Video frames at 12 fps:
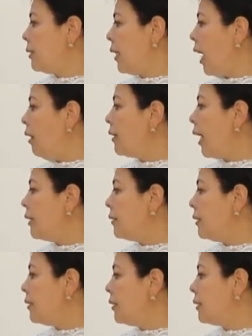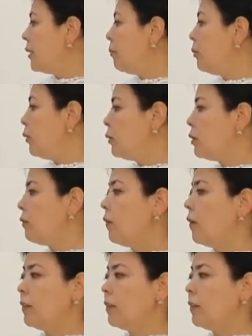Now London is a beautiful